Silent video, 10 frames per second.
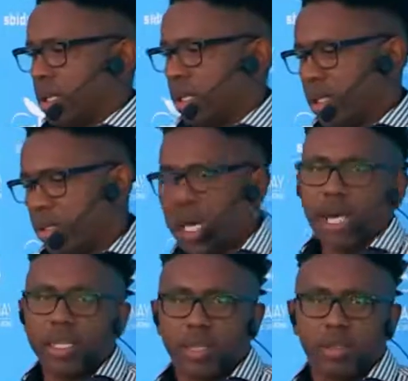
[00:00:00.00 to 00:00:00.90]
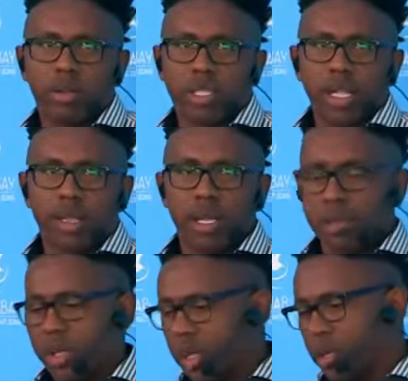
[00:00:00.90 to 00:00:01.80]
and you can't contact
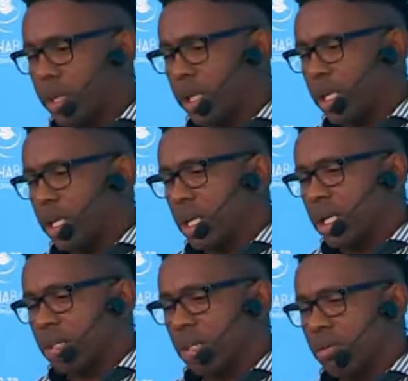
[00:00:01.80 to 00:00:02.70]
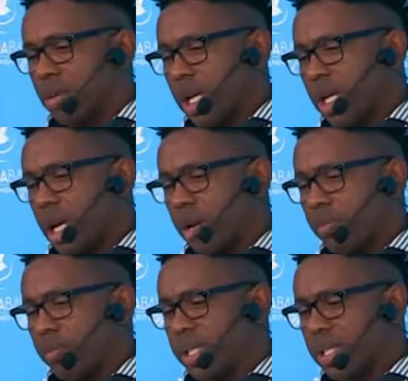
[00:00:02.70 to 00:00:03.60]
them, you know. And so we are
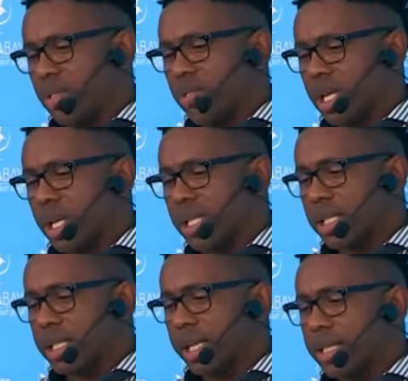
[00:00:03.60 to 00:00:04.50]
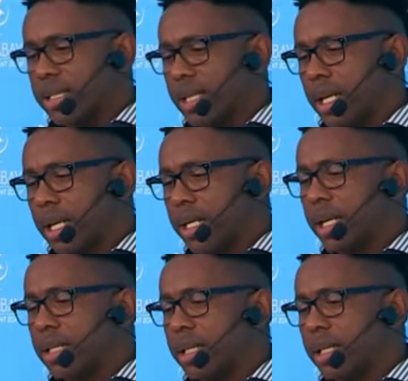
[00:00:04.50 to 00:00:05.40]
now busy looking at the
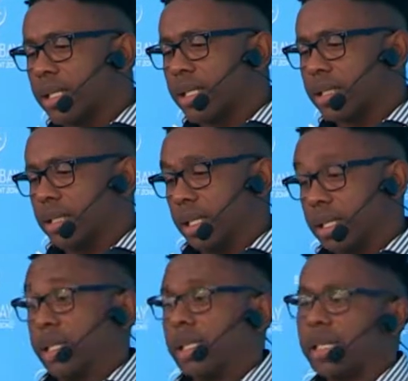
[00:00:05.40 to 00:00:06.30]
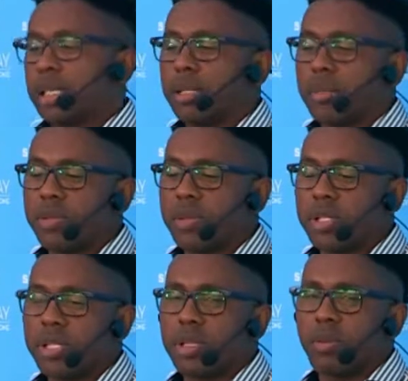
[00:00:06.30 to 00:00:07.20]
integrated learner
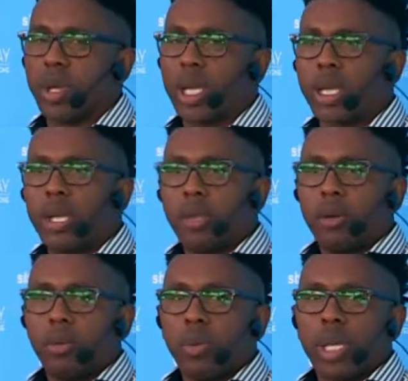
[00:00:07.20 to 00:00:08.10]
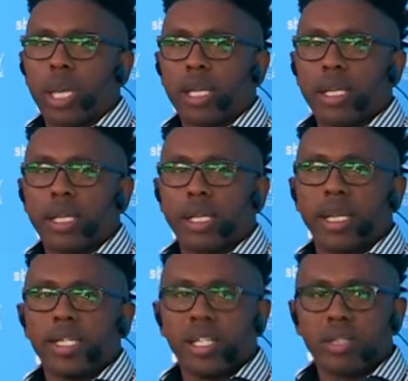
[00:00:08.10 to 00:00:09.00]
management system, where we can
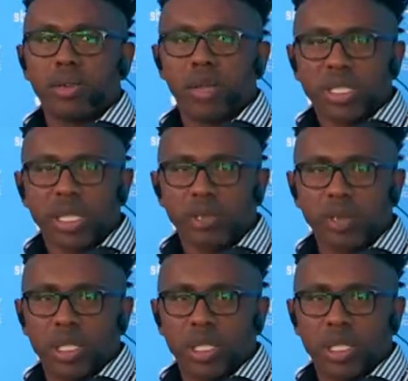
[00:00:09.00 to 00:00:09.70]
get in contact with